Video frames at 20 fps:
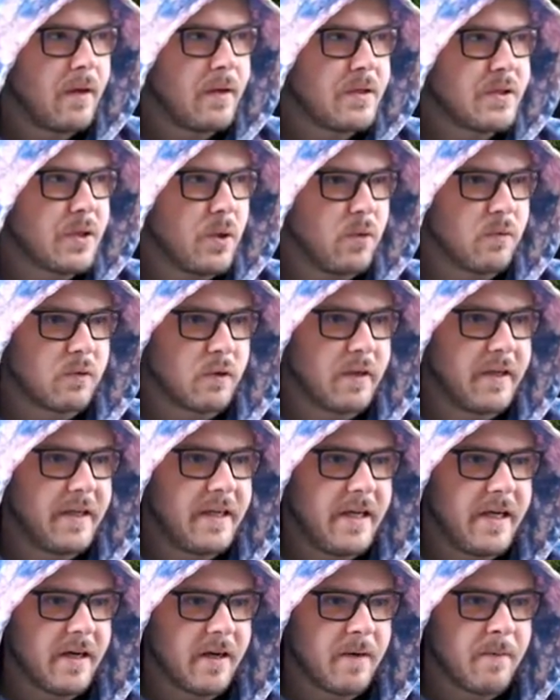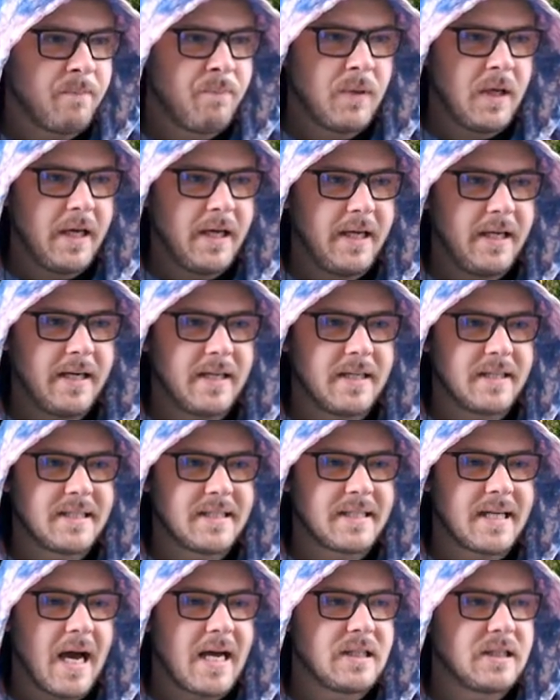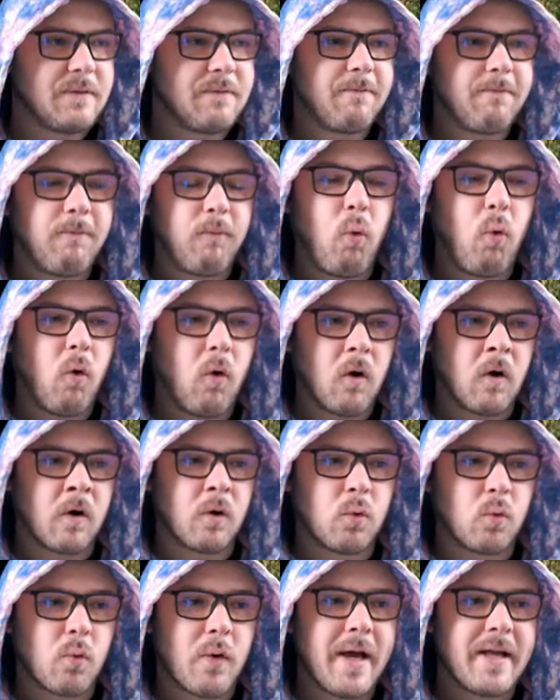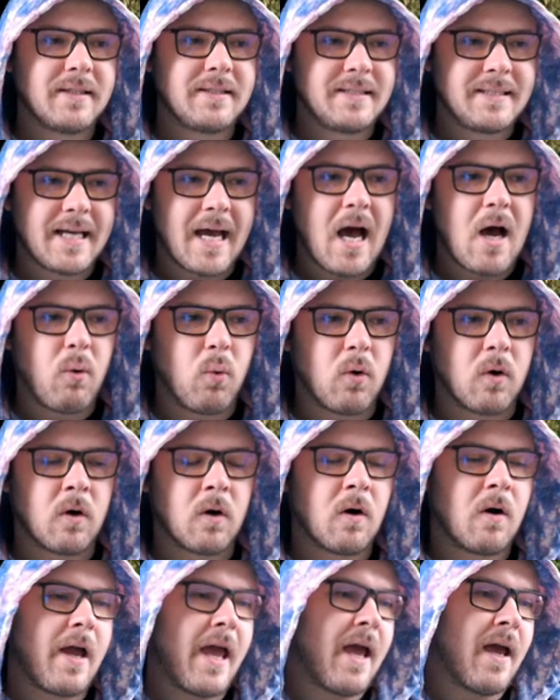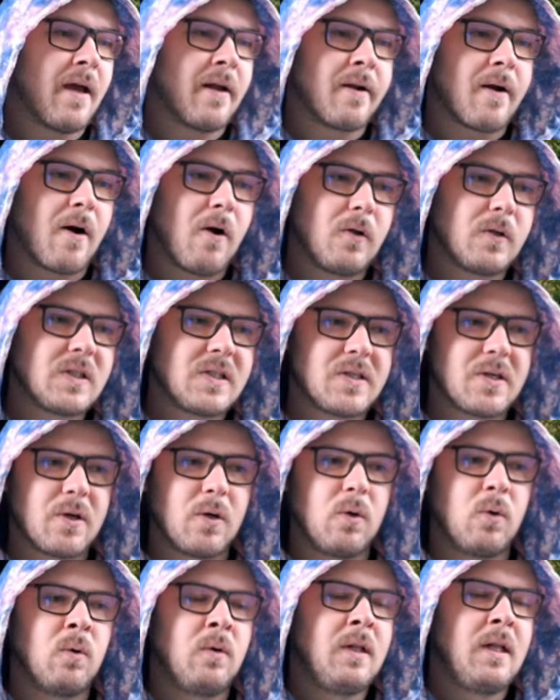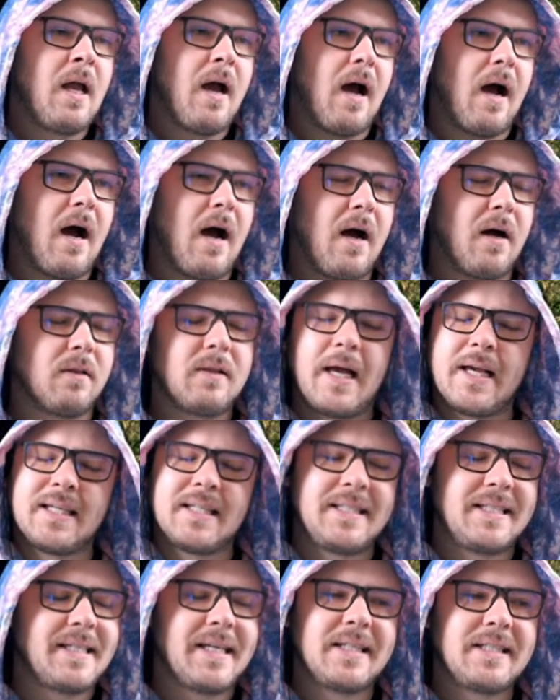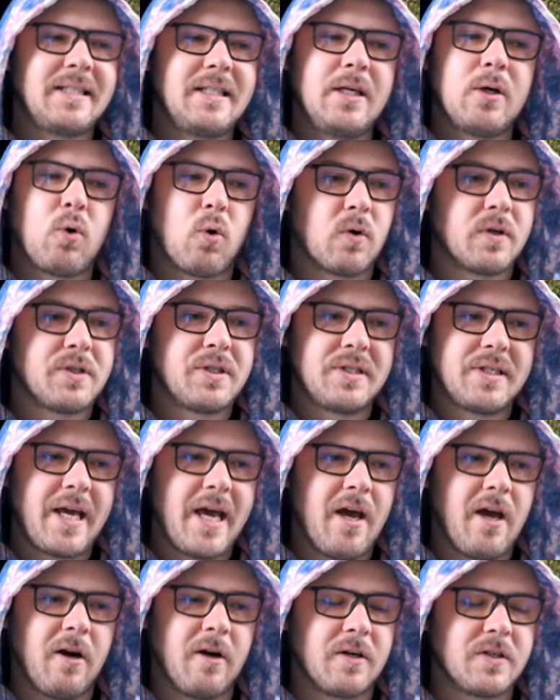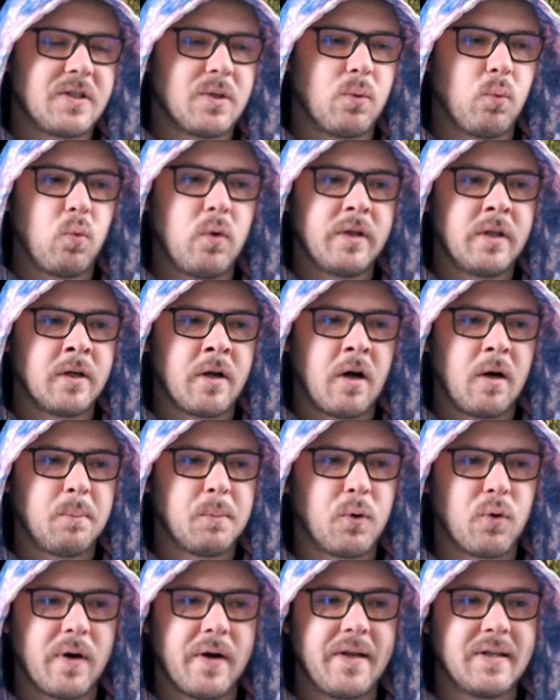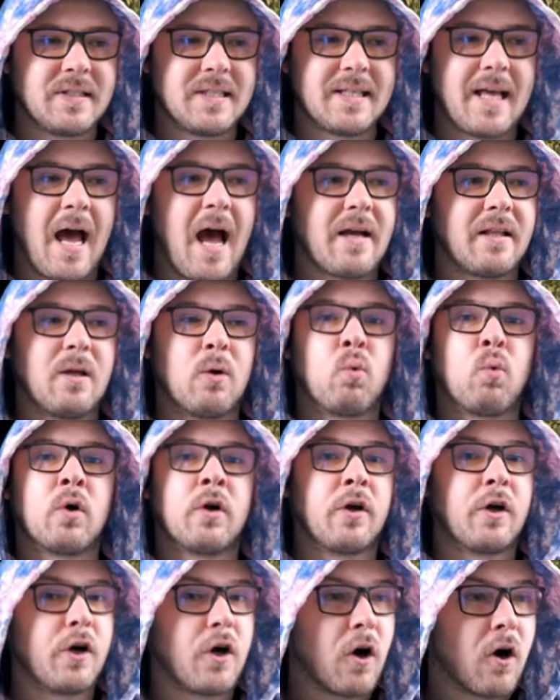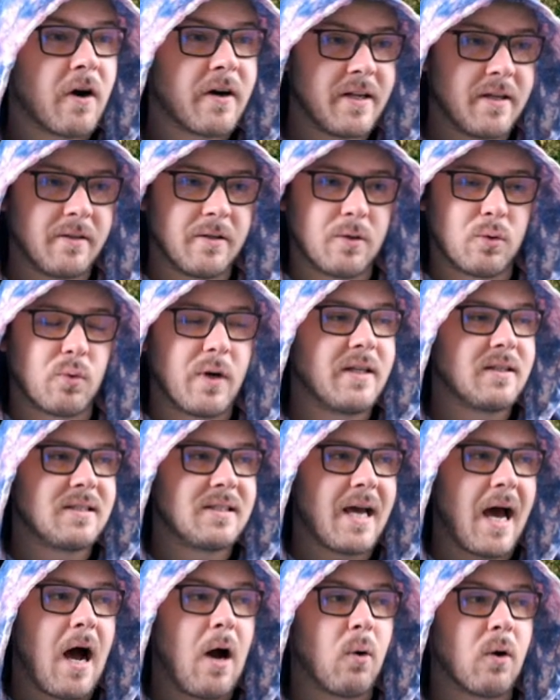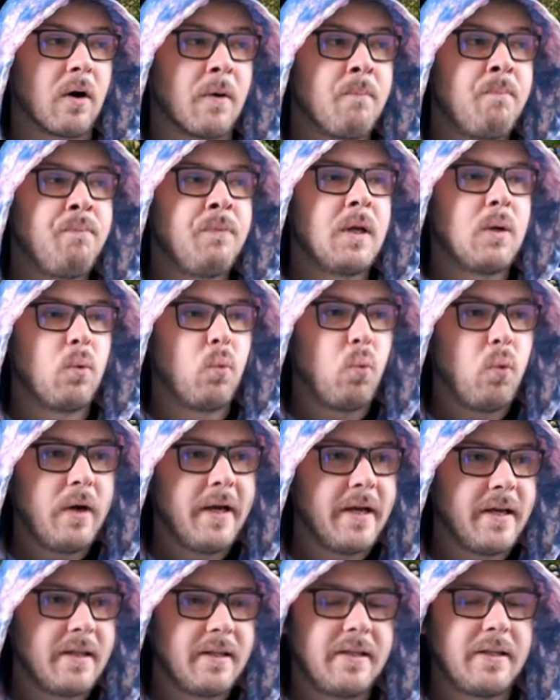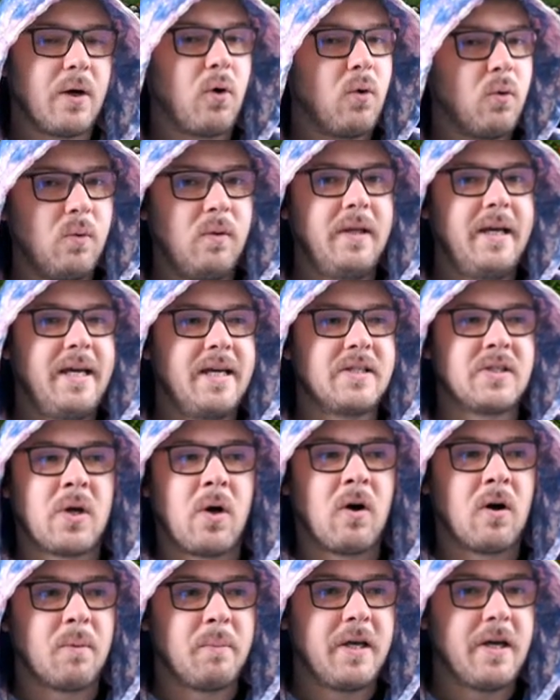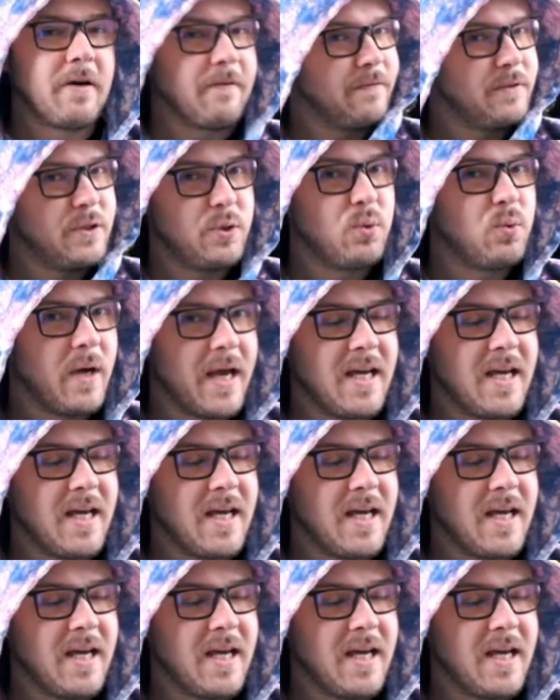So over here, he did a size four red tower and also uh, like sixty Corsairs with an upgraded stack that were guarding the red tower with only his army of two